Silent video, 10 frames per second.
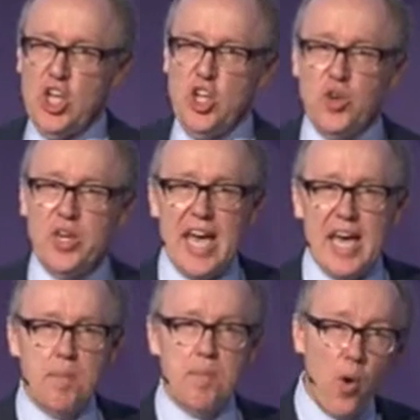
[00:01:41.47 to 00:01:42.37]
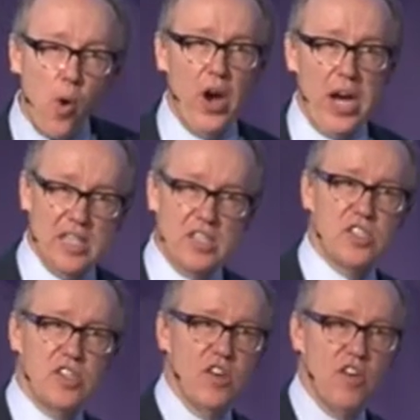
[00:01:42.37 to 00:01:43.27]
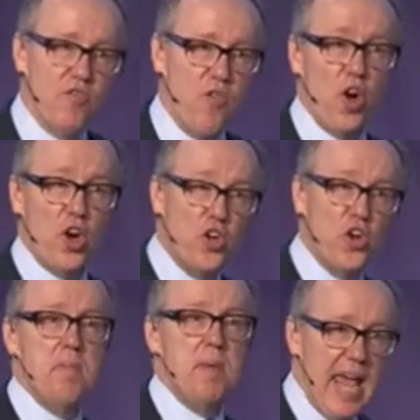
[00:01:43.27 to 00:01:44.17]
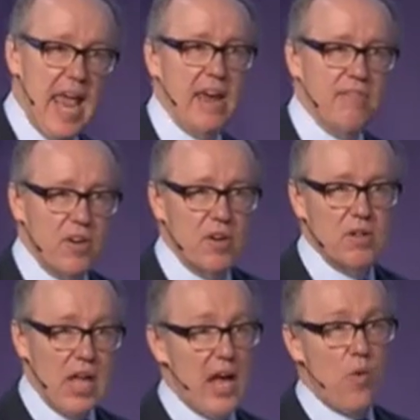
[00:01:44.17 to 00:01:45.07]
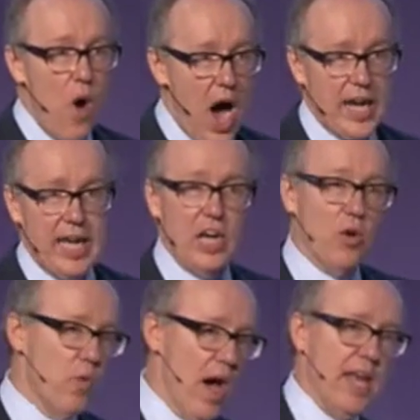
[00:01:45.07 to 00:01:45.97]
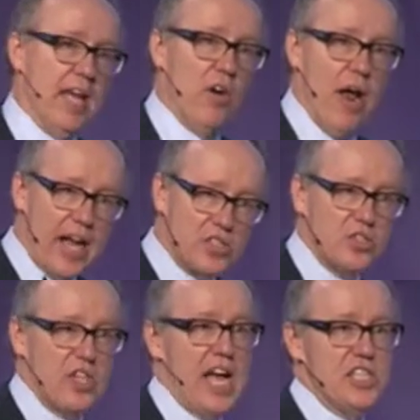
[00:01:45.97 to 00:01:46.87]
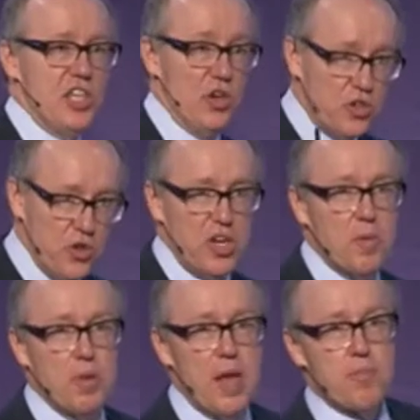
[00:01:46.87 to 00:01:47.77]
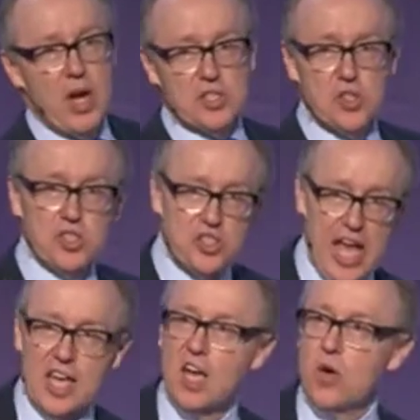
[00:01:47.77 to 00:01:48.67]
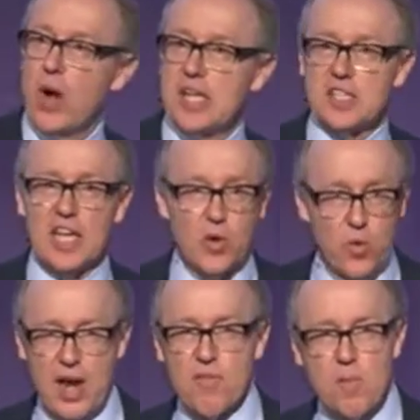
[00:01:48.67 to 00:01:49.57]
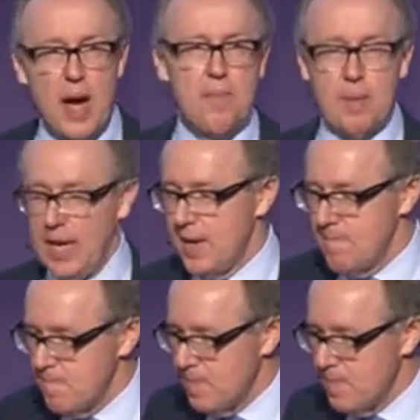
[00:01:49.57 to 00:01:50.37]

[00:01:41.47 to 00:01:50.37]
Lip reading: You get points for good behavior like walking or running or exercising or doing your blood pressure or standing on a weight scale or whatever it might be.